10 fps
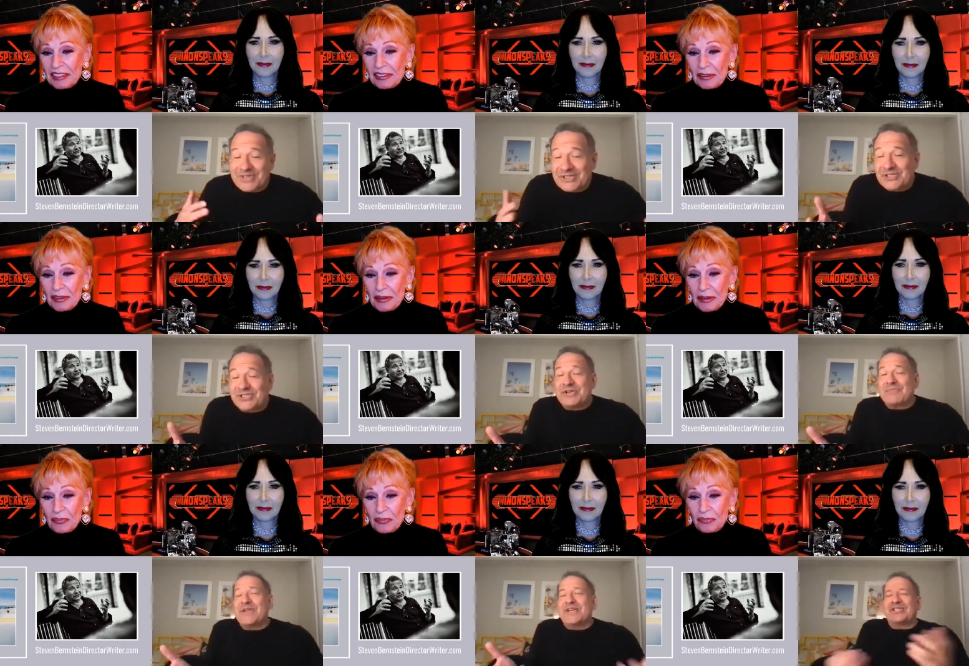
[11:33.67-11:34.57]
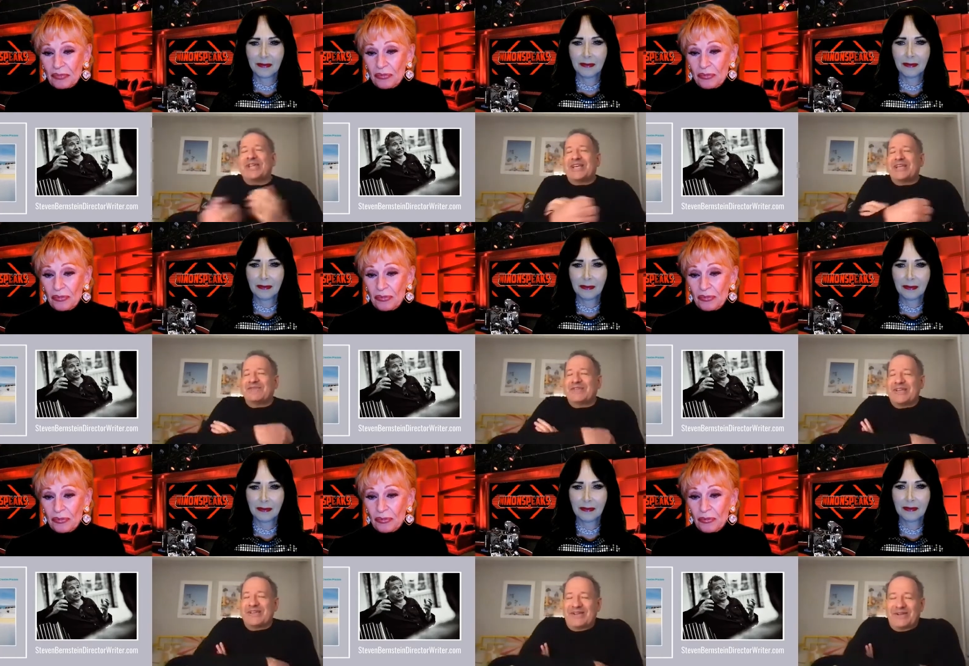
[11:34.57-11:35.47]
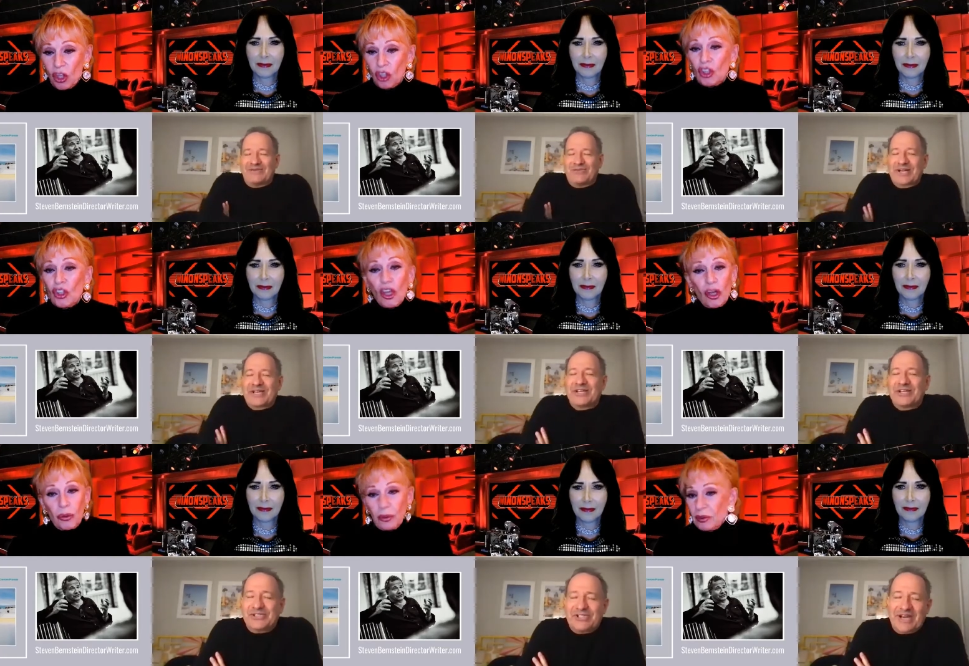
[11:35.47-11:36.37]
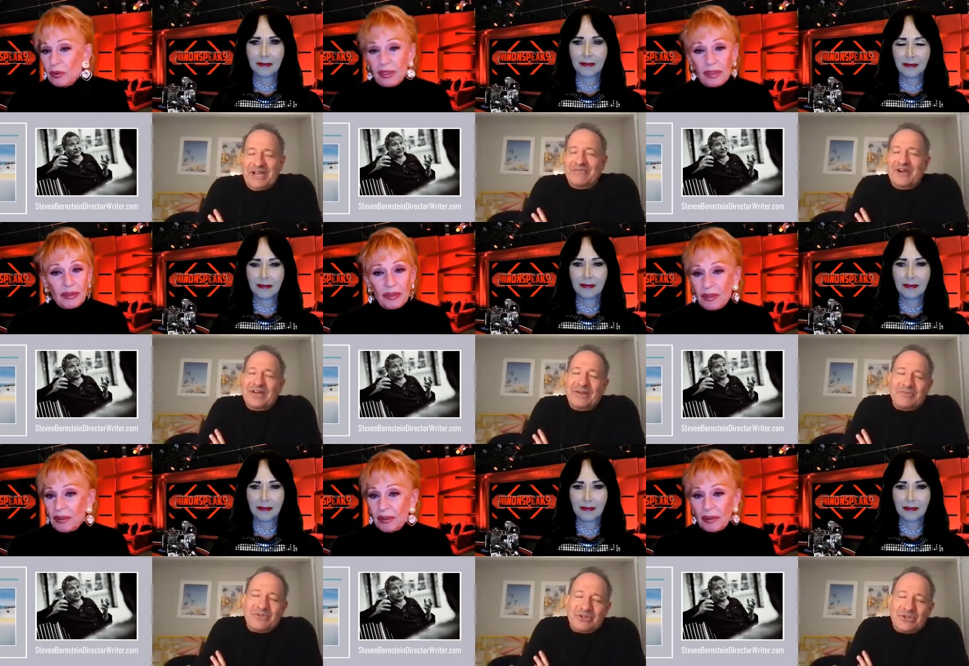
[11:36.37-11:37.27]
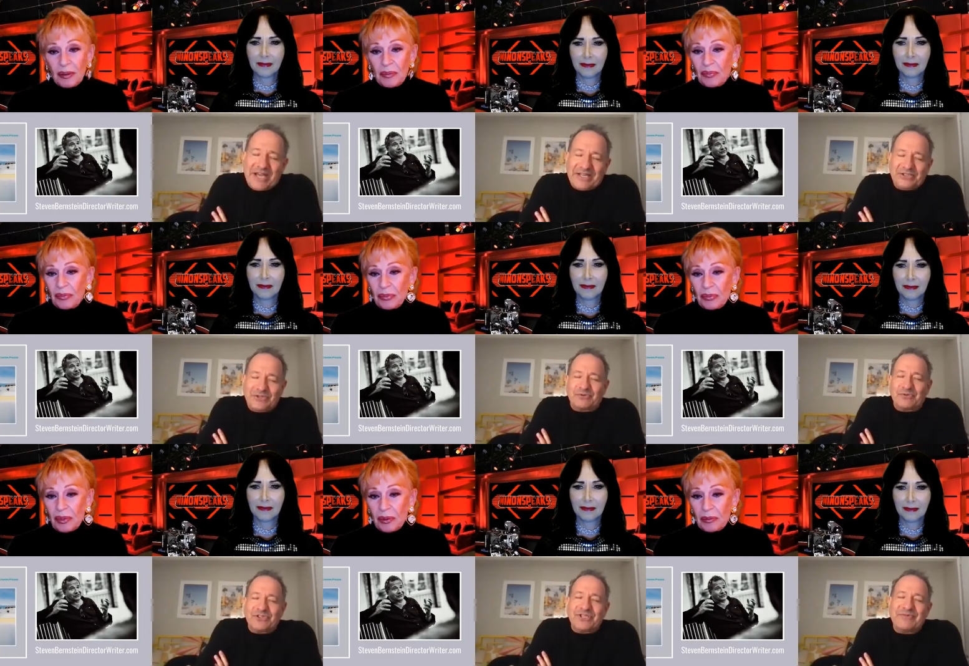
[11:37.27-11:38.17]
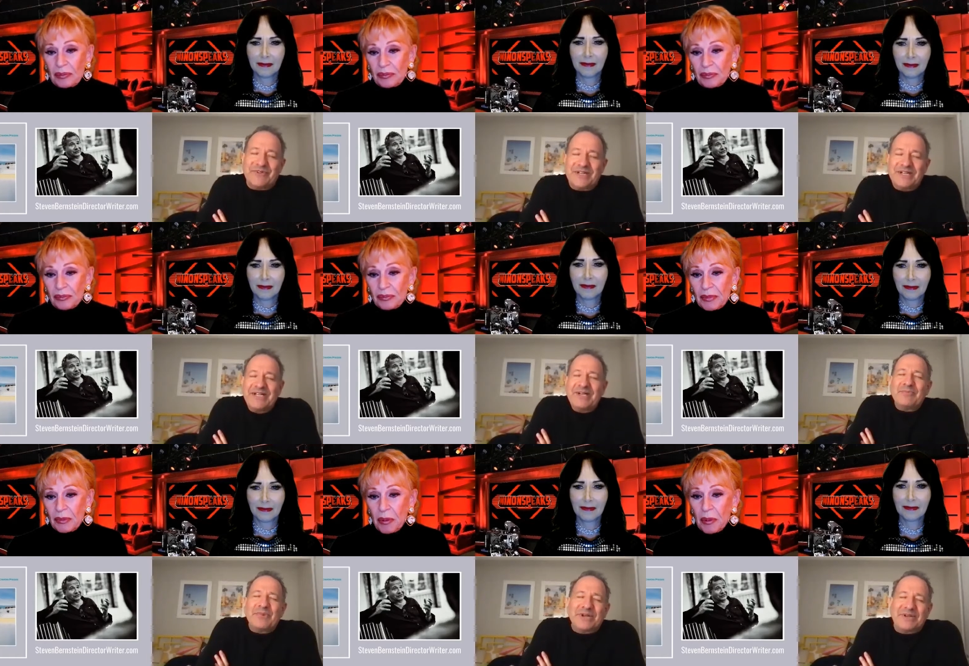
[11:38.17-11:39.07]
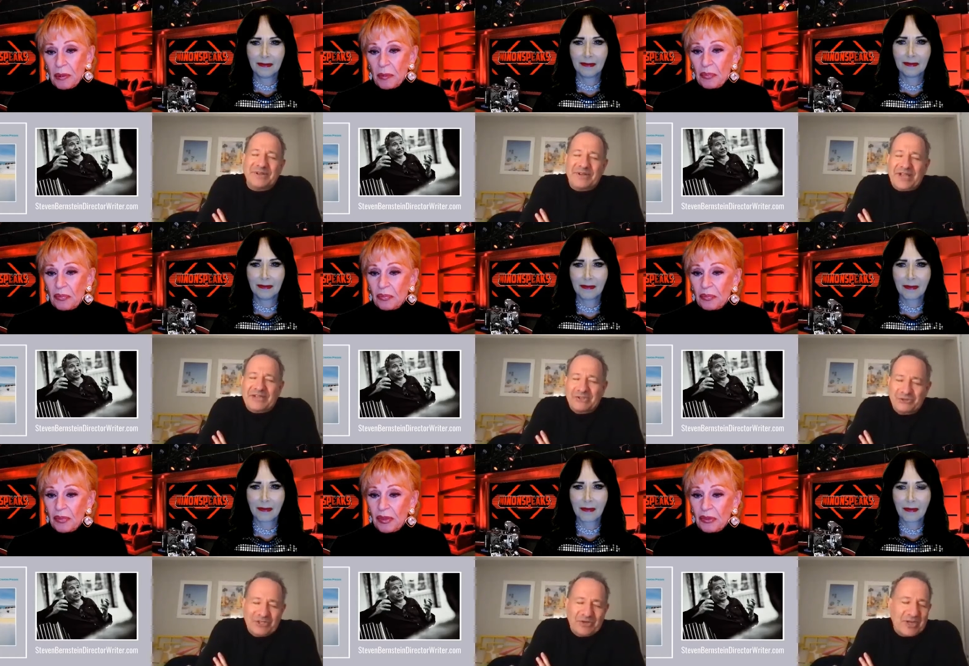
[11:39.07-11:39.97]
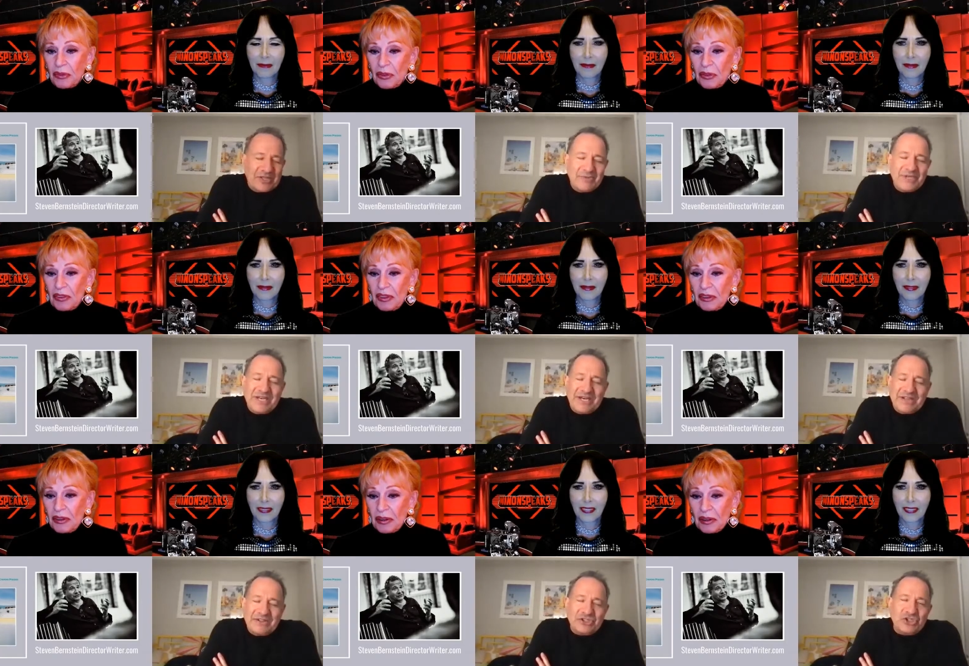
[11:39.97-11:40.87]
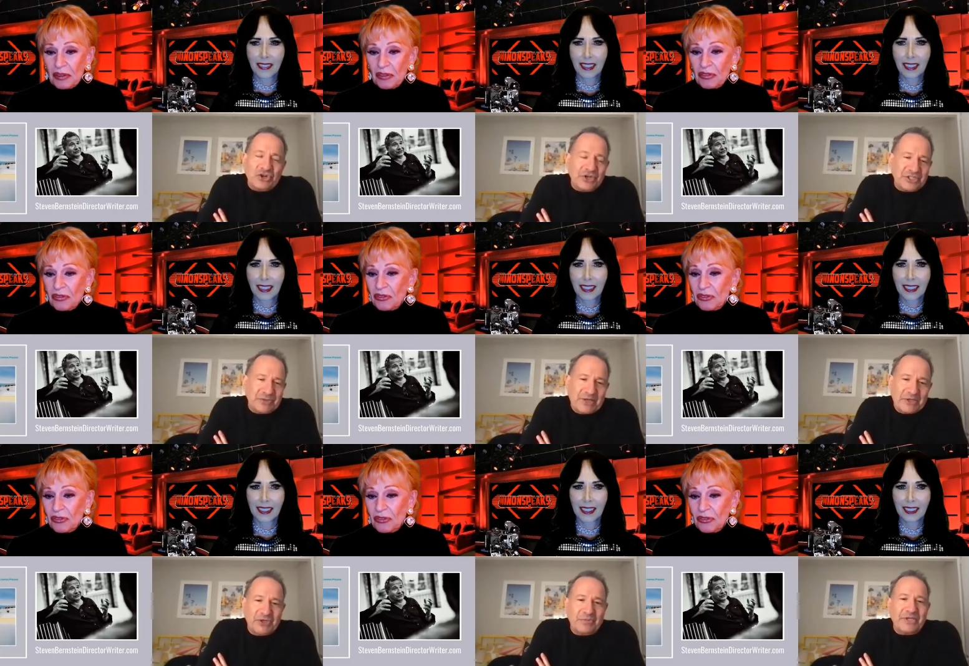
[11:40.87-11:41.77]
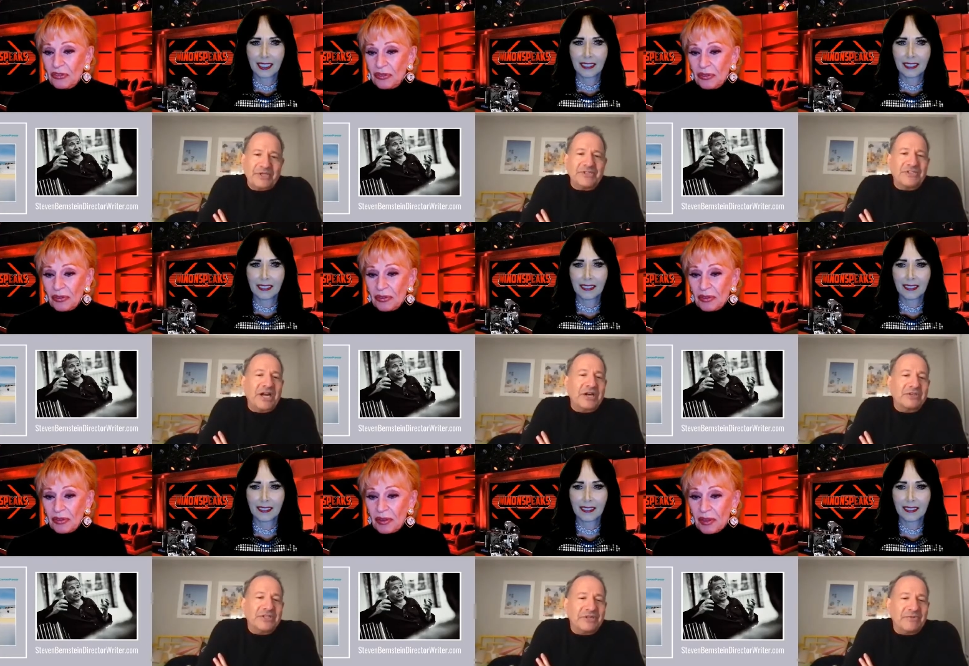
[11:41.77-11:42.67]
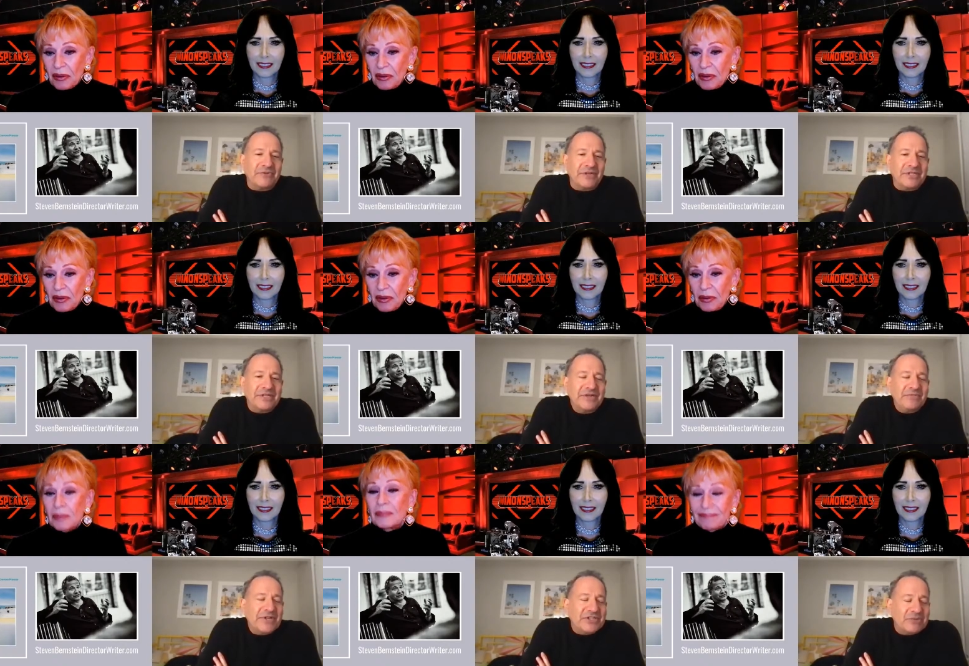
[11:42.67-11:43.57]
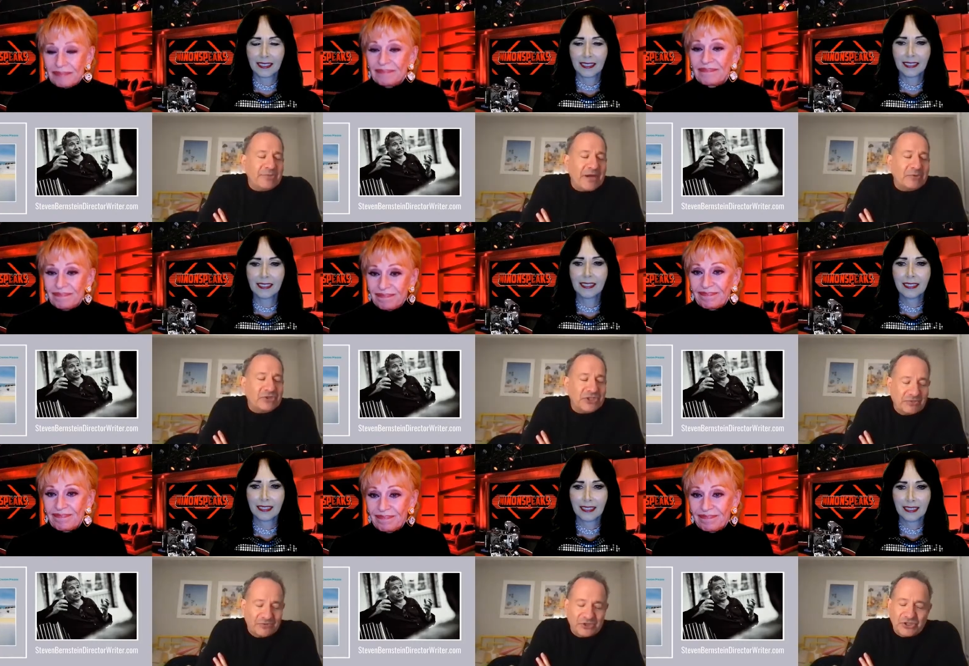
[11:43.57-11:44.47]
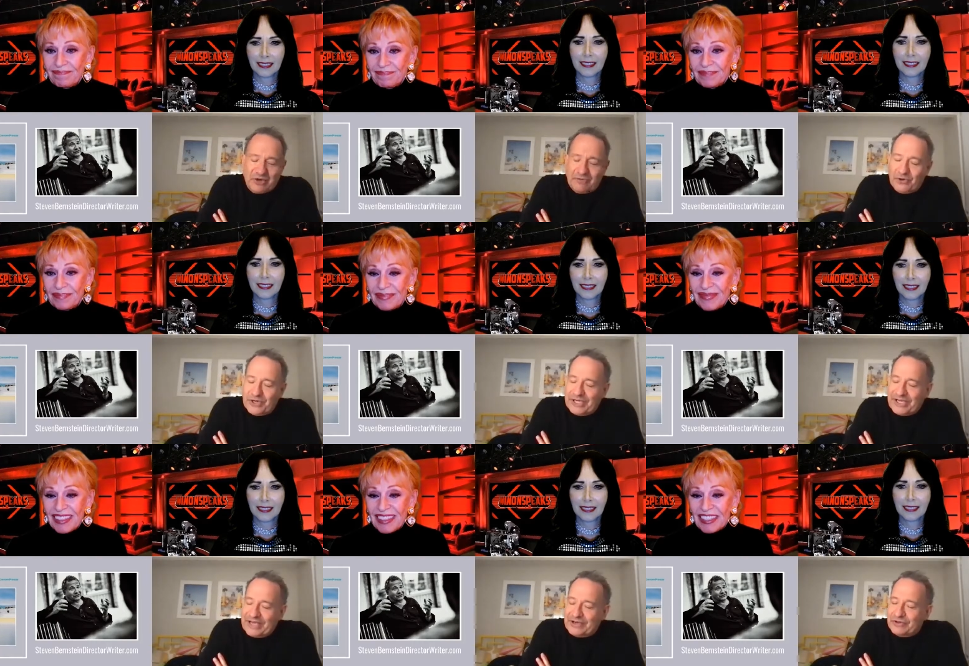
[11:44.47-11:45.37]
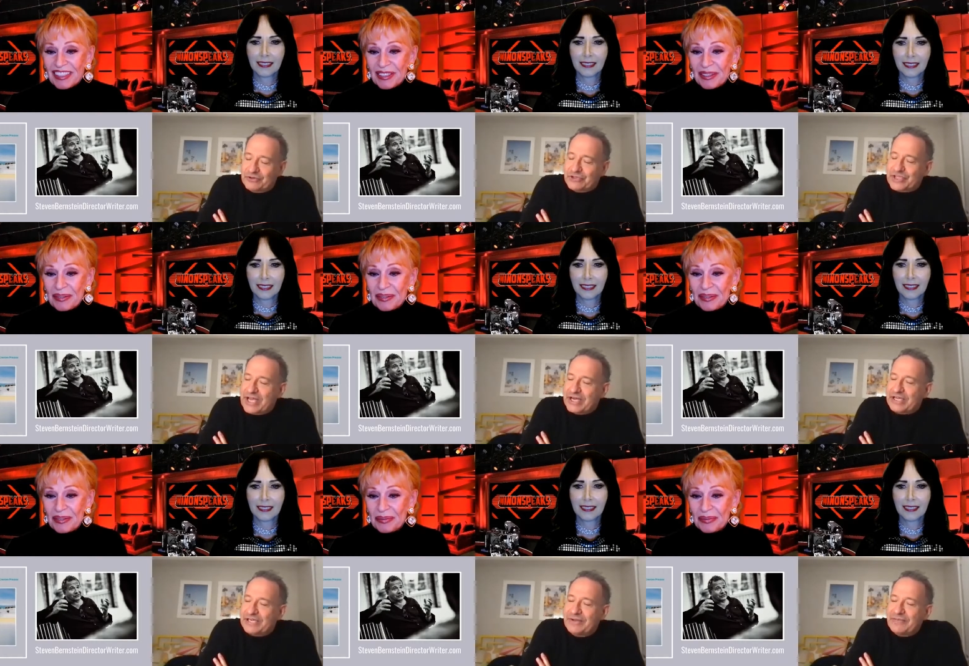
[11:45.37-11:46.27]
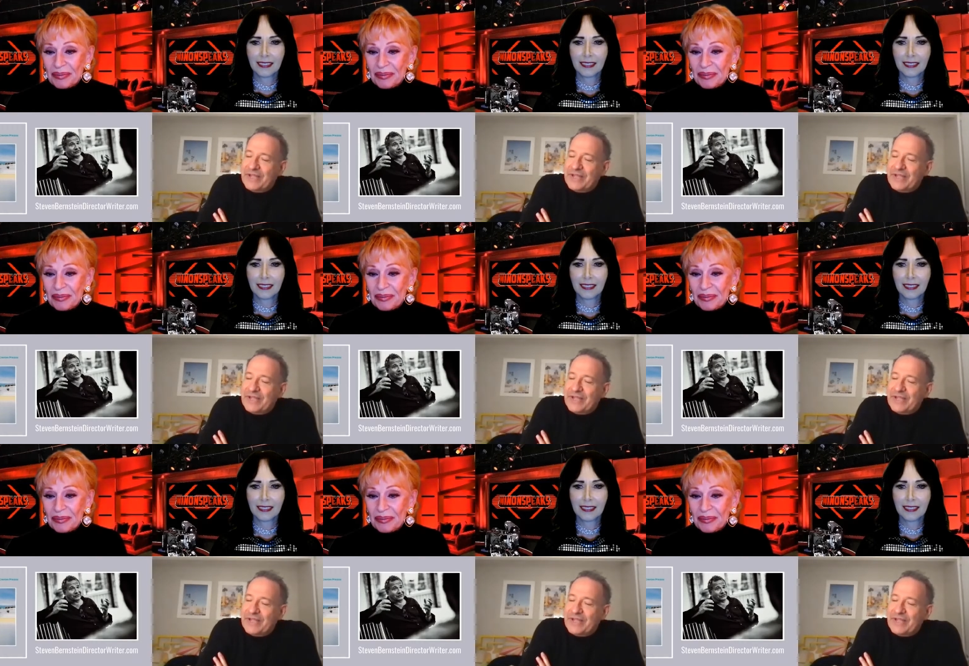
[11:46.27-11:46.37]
Speaker 1: isn't to diminish any of the uh, recognition no. I've got. I'm delighted to have received it. But as you said right at the beginning, this journey is about something entirely different. It's about self discovery and understanding.